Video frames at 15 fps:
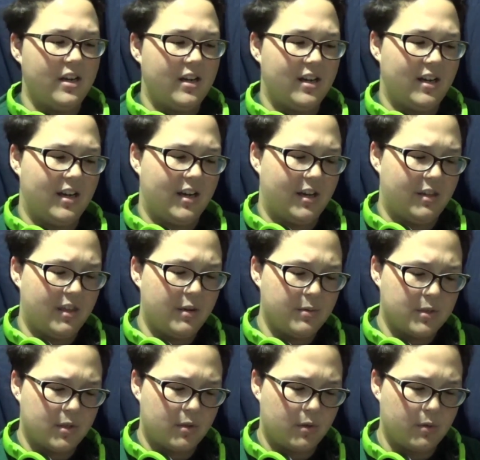I think it
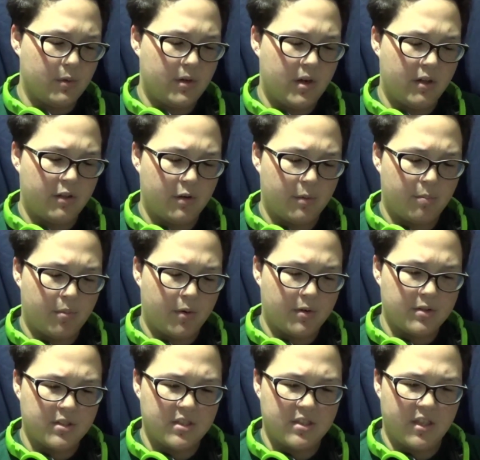was through another
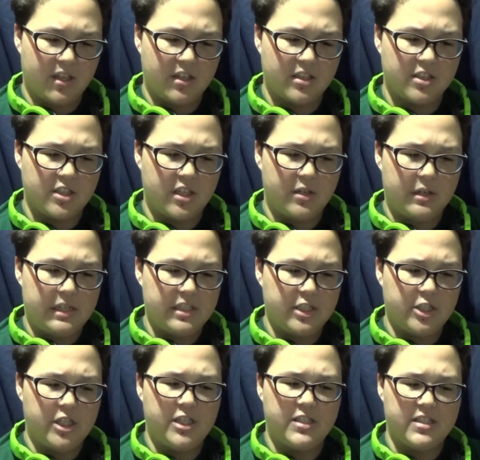person. Like, she
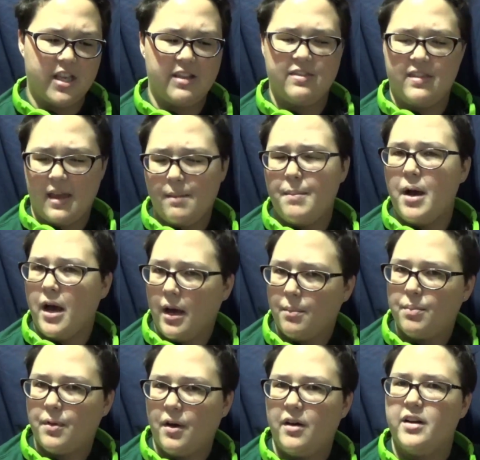set them
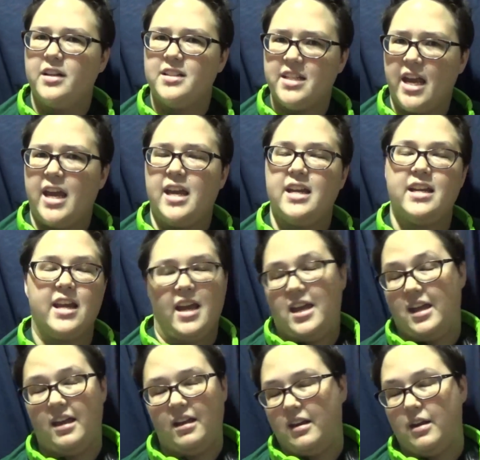up on a date,
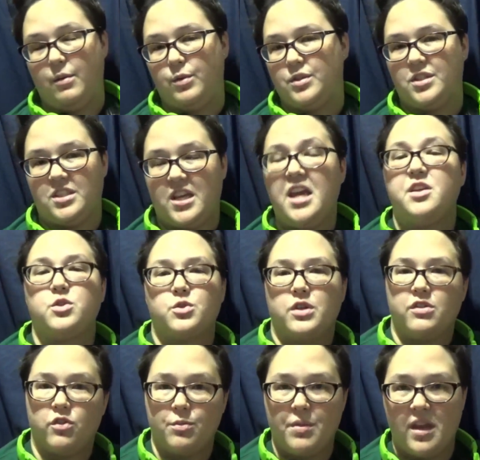and it was just history
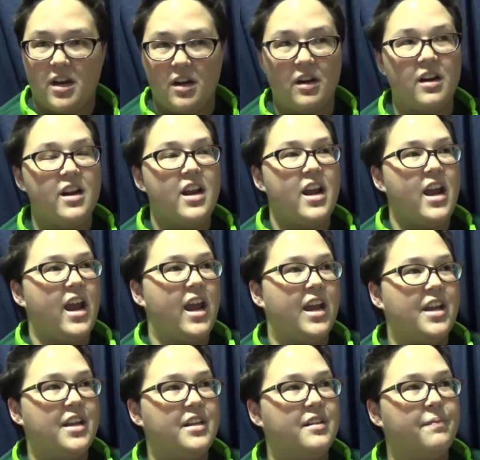from there.
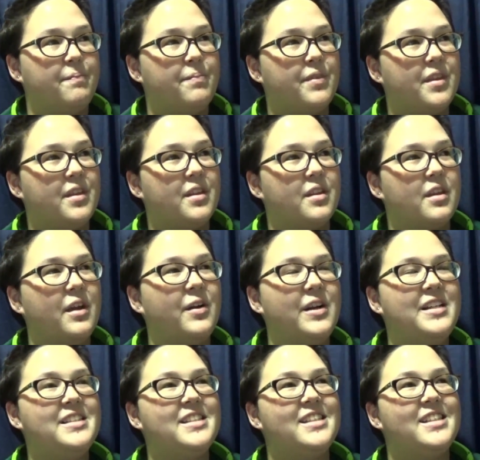And the
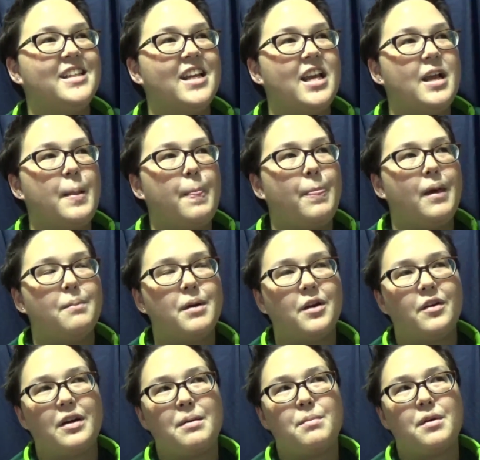reason that my
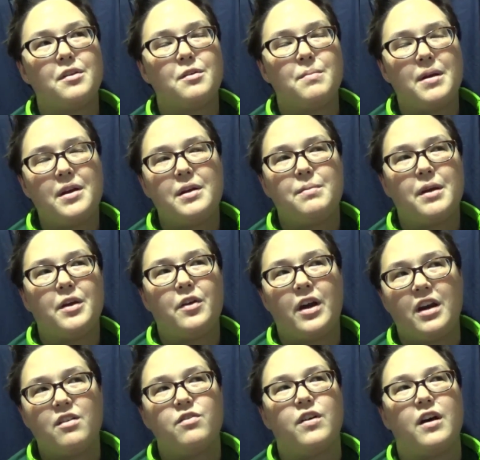grandmother married my
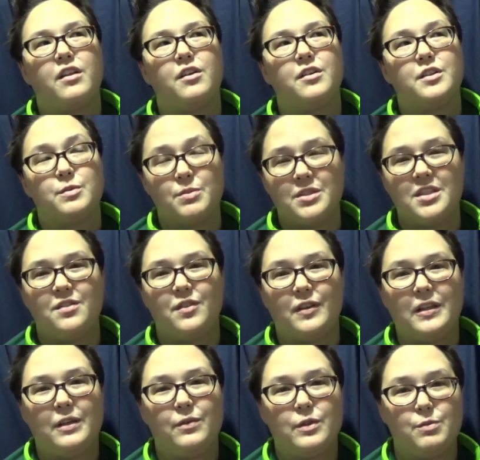grandfather
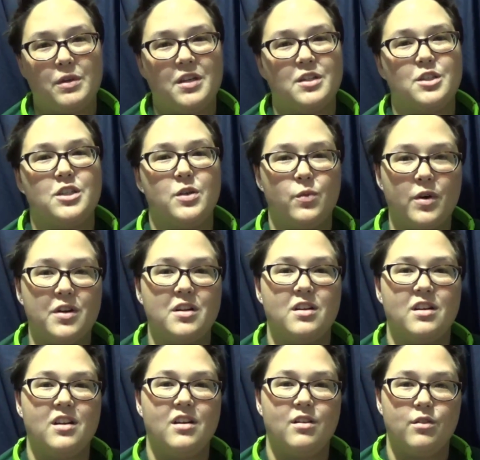specifically was because she wanted
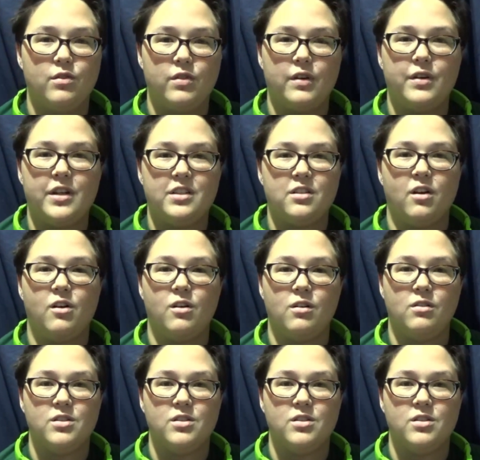very tall